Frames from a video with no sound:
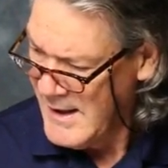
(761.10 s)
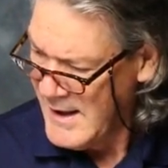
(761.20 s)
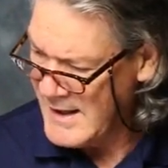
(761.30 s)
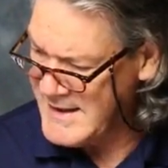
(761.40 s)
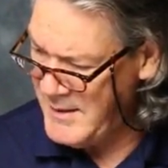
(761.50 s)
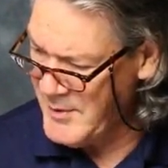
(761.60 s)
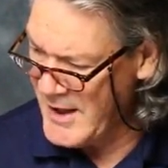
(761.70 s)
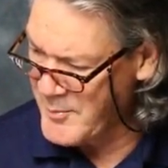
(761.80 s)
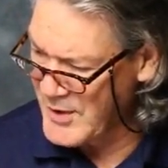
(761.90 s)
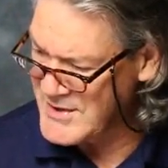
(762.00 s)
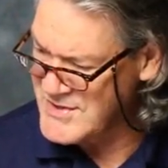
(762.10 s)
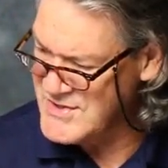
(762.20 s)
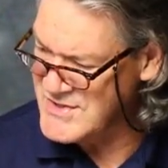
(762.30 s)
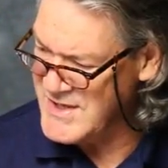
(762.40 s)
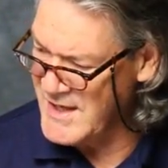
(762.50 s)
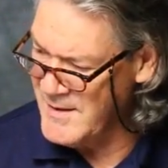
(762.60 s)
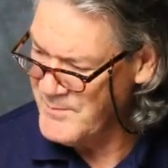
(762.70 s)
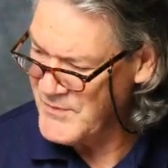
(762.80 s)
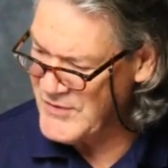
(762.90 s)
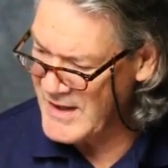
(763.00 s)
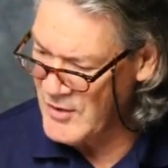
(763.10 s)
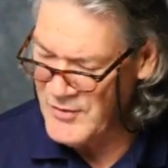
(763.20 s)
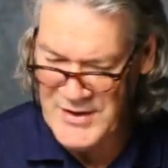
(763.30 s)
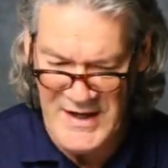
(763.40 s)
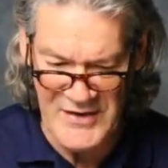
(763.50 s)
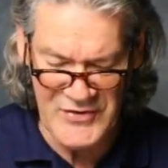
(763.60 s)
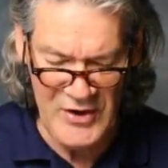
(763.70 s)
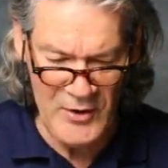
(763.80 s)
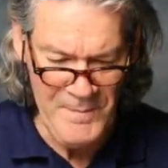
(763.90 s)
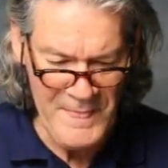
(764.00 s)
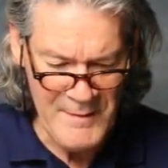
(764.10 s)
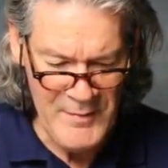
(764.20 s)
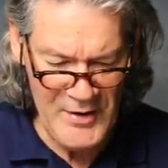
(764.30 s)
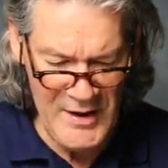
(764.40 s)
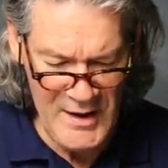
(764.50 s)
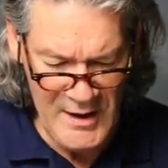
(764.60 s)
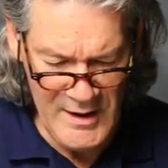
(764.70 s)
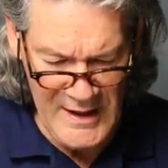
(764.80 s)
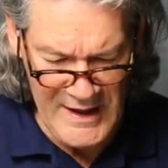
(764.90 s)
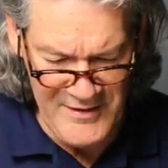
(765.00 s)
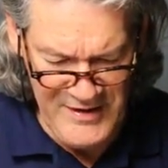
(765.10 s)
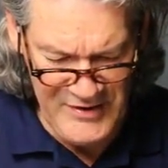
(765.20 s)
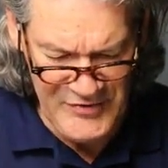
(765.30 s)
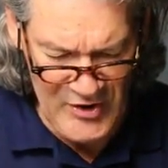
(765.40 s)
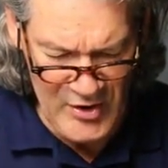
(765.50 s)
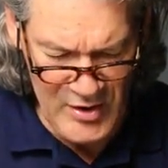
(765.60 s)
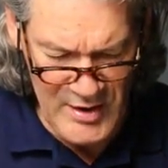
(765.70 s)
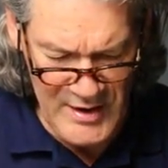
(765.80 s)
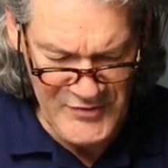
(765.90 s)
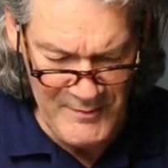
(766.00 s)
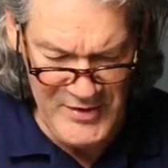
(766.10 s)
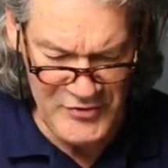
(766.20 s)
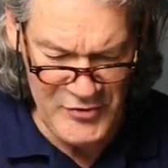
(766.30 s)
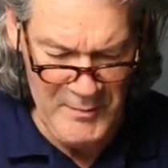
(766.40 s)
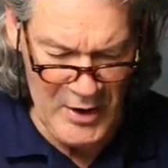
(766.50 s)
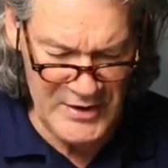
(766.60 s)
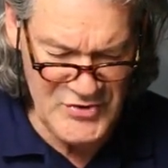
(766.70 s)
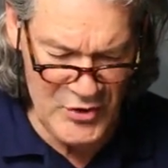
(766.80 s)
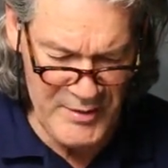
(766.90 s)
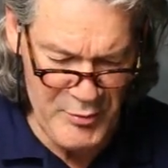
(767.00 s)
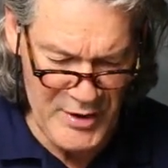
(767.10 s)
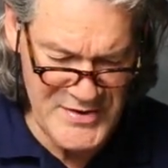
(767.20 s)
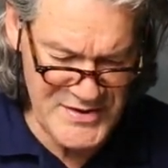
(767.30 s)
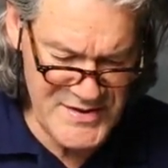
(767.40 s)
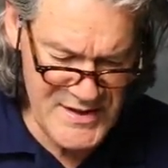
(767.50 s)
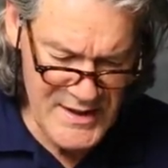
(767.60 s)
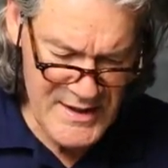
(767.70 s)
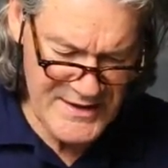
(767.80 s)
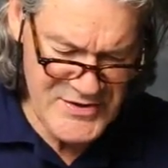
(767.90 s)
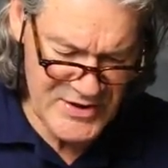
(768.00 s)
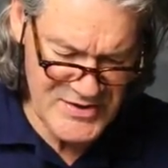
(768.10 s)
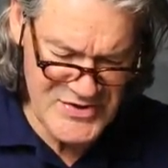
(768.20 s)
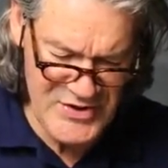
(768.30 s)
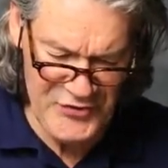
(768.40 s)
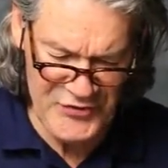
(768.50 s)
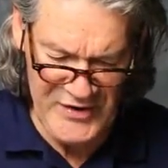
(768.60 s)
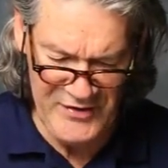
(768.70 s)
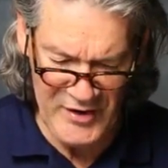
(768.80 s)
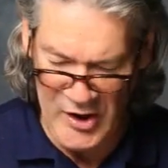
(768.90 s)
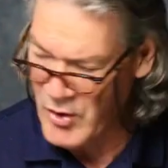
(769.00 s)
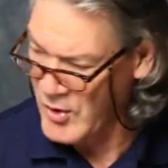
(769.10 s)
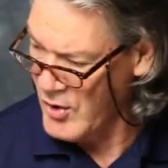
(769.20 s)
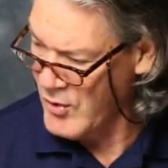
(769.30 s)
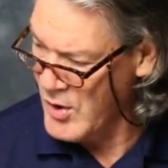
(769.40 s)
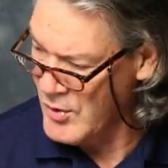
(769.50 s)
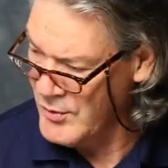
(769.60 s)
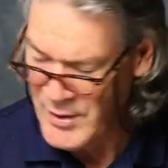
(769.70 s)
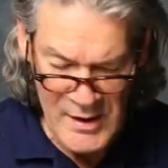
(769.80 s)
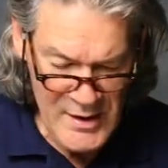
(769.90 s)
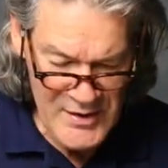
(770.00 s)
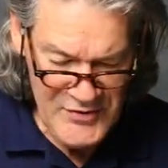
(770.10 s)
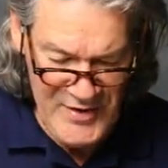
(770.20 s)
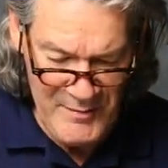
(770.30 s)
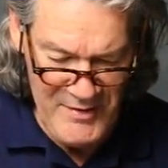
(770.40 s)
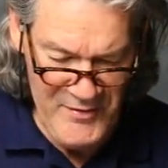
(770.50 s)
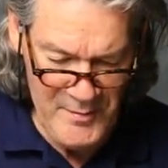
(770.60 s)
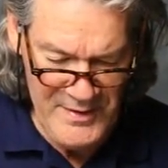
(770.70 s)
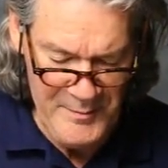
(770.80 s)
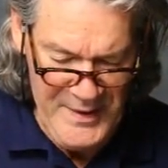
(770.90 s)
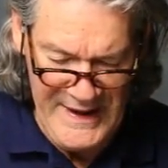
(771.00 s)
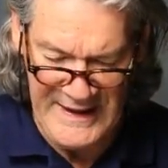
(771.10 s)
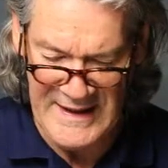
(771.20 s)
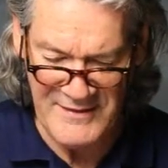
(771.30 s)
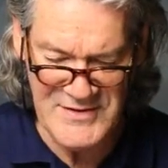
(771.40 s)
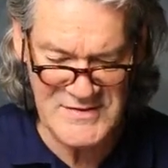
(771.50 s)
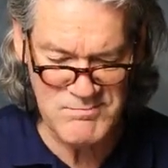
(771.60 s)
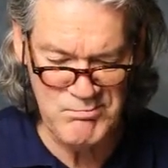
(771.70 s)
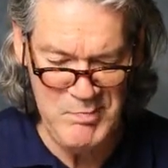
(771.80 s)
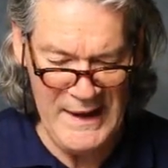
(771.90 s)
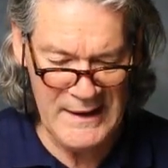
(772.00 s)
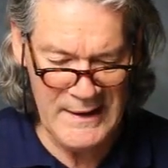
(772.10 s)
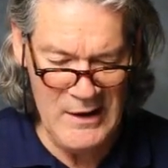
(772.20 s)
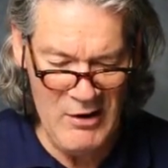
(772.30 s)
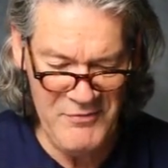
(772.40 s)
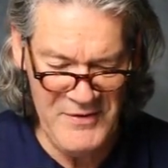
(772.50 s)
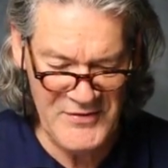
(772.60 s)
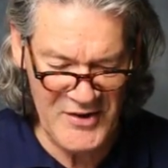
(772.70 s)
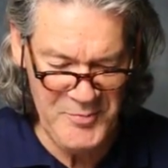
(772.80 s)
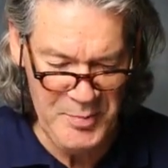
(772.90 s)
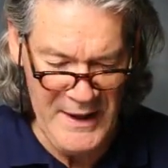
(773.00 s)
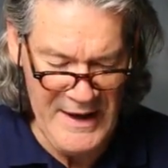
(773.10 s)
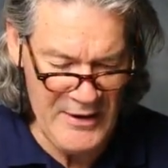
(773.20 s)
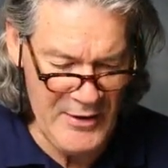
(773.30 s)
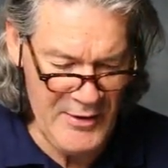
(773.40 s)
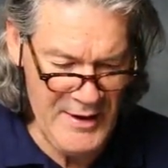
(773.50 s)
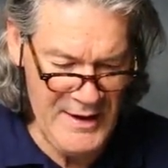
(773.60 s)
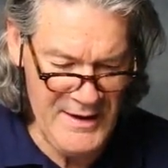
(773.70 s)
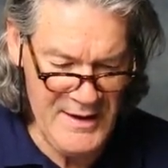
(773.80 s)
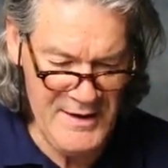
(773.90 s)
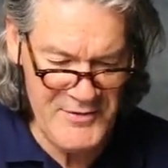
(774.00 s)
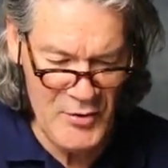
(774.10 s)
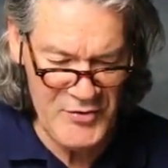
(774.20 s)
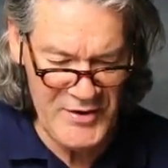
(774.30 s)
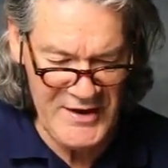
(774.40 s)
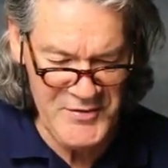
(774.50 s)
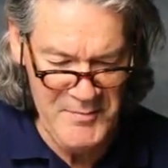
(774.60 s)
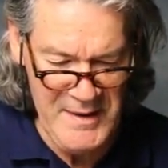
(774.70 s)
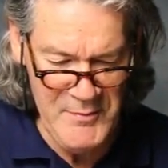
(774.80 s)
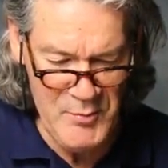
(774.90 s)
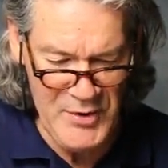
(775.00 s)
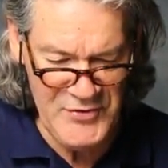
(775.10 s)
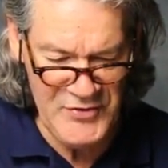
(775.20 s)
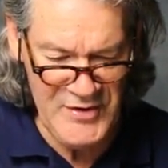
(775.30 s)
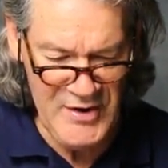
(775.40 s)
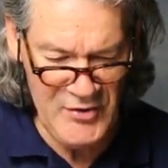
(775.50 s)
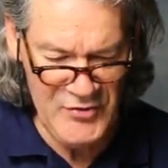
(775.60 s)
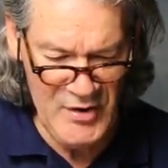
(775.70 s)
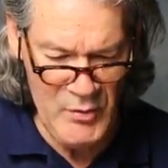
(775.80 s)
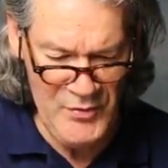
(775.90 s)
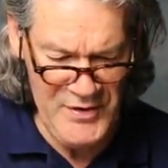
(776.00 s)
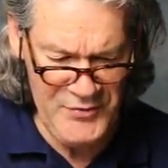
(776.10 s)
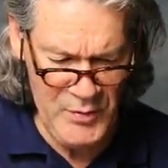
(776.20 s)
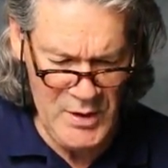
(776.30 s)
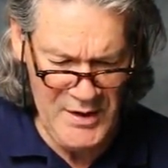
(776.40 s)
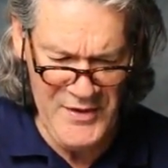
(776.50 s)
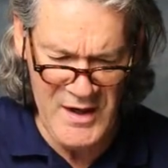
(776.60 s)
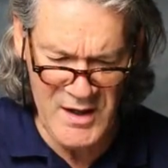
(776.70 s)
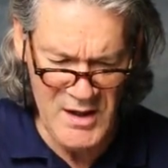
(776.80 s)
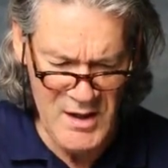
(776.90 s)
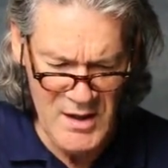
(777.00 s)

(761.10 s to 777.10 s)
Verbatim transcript: I keep a lot of brushes just in a sitting on the desk here. Uh, a lot of these are uh, some of these are American Journey brushes that you can still see the logo on. Some of them, the paint, I've just banged it off as I splatter. And then, of course, I got some bamboo brushes in here. So I want this one, I think.